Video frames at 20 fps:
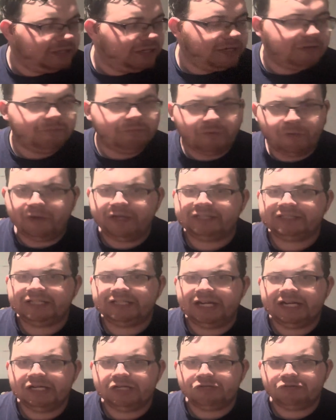Very
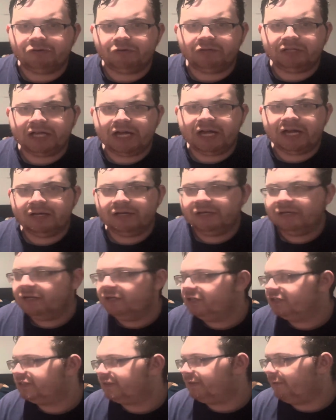excited to drill that.
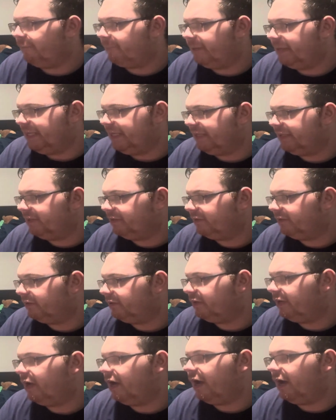Summit Peak,
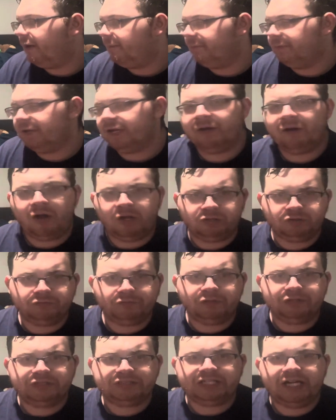I'm also
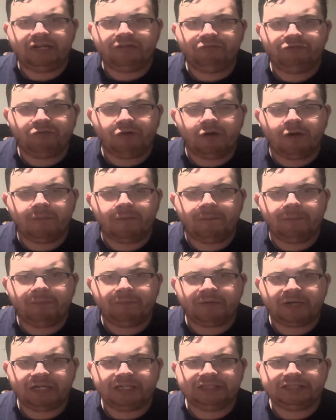really excited to throw
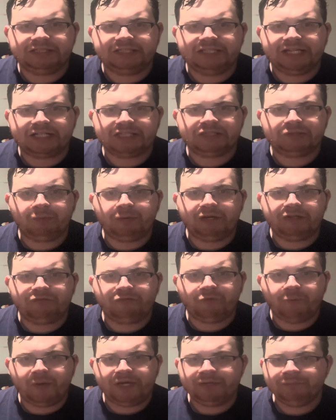because it's
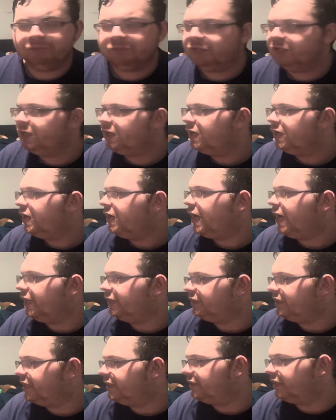TX23.
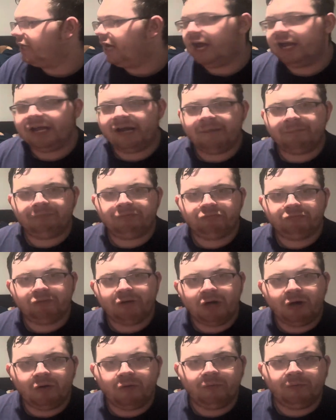And then the Ion
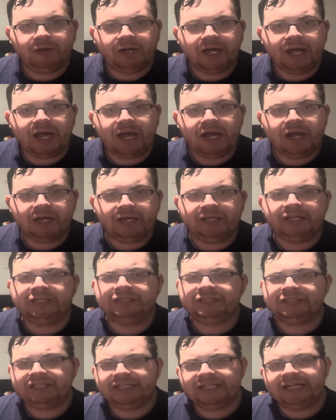Pro
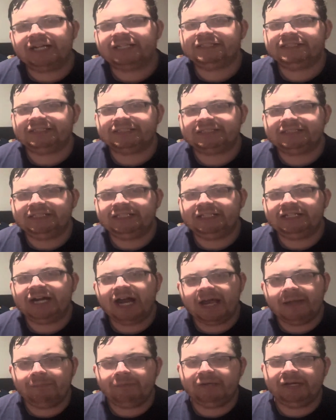is TX16
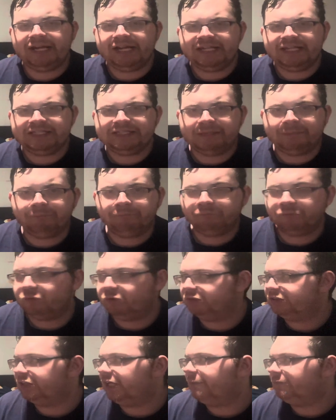Hybrid ASIM,
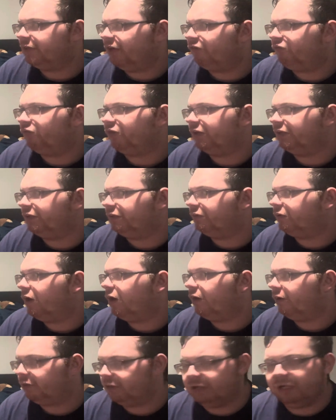which I'm definitely
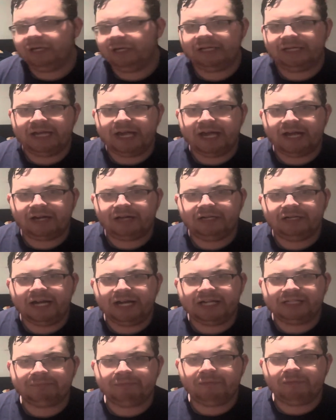gonna get because
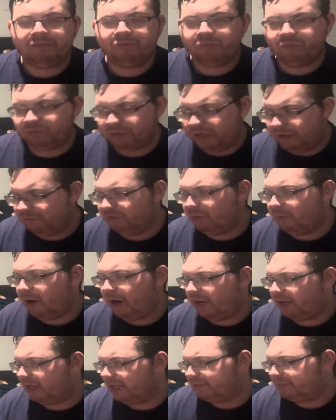
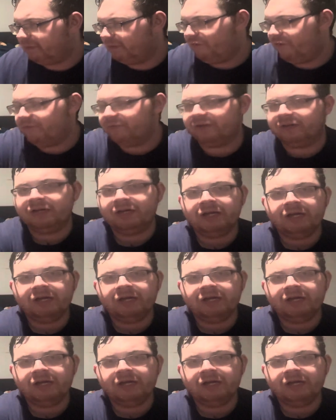that's my favorite